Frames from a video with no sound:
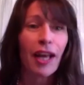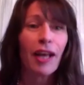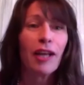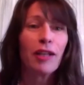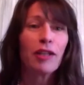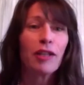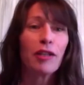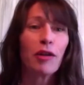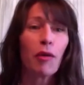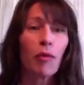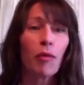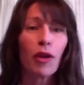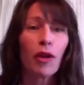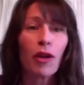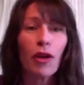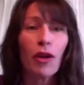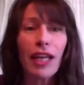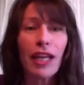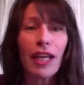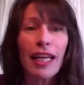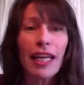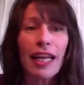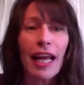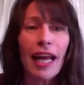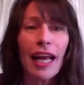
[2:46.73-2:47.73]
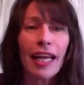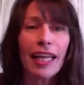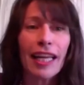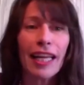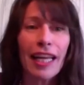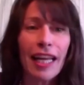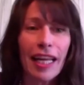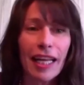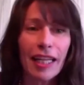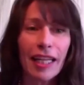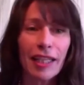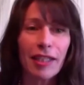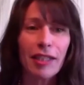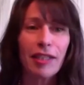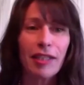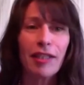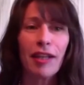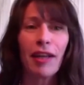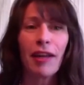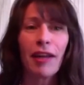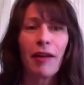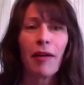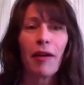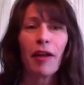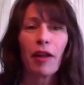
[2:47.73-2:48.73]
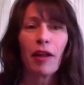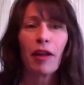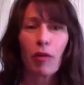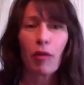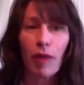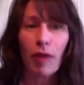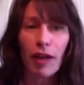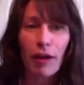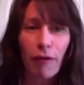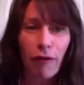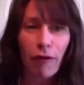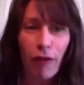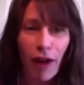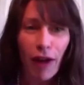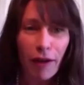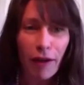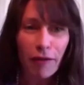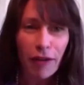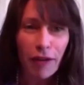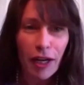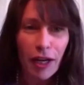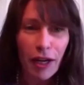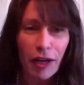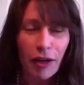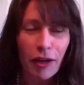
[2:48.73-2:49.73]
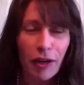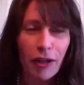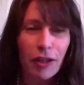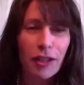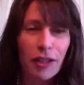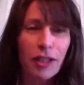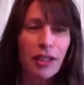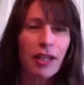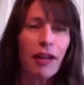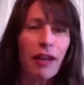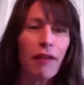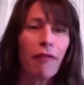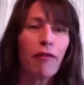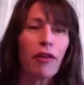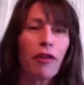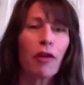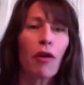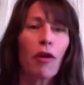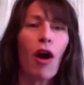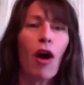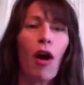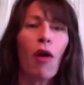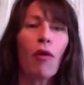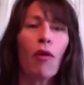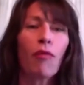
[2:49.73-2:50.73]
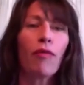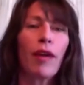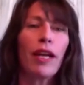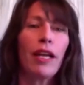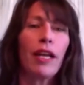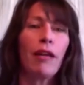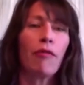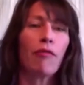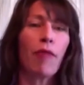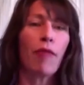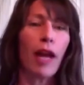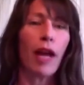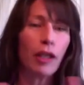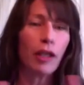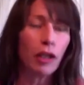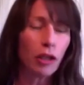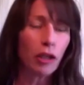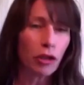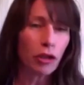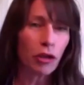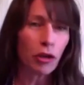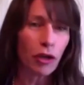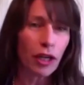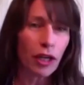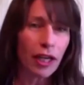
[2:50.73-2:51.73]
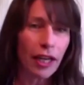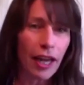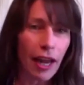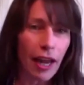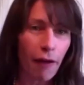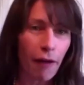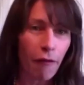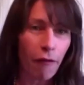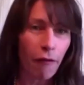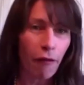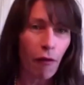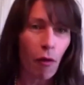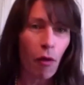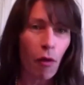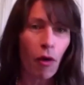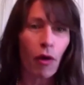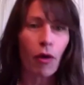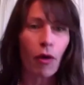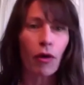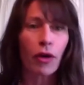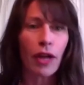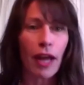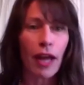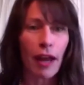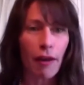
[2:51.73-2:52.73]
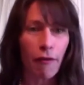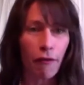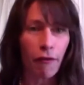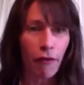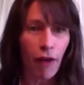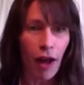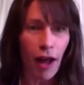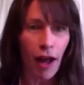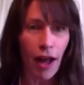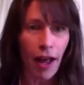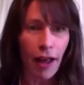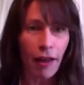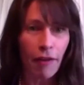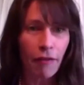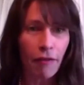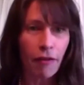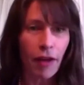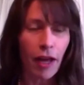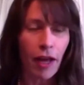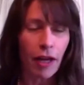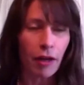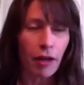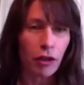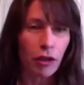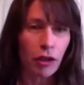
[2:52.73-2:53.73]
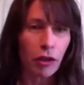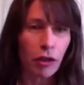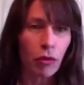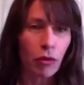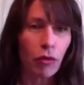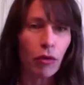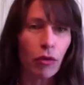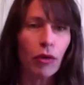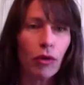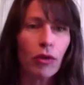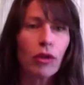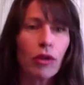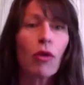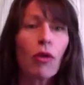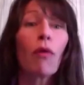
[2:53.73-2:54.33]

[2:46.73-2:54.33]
So we're looking at kids three to five years if they're already registered in K4 or K5 at our schools,